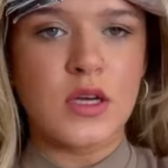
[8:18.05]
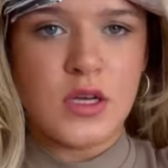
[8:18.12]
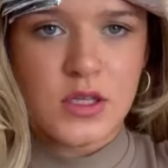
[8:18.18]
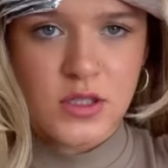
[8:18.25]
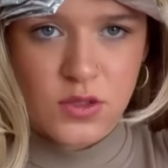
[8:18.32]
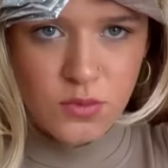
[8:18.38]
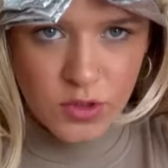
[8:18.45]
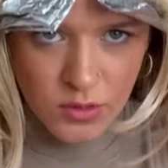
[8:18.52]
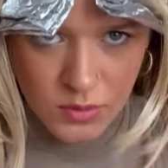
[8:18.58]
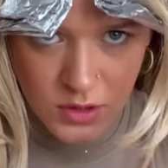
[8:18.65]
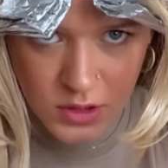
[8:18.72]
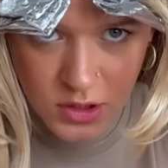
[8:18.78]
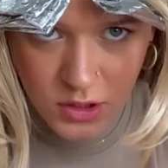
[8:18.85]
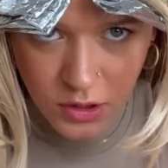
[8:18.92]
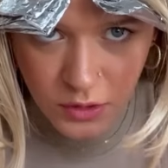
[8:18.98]
So what you want to
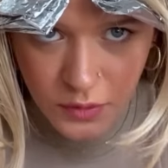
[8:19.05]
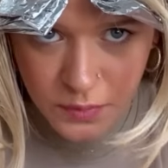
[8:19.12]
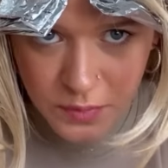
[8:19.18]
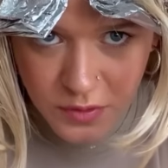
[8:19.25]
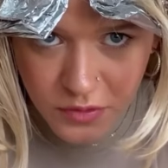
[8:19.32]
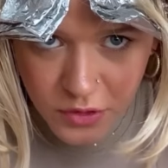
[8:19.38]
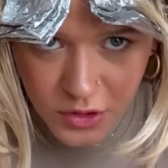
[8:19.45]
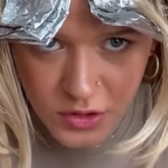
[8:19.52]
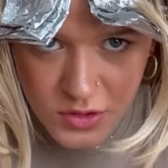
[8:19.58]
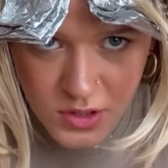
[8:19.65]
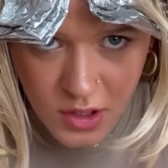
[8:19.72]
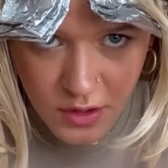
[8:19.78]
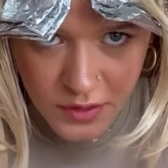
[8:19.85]
do before you start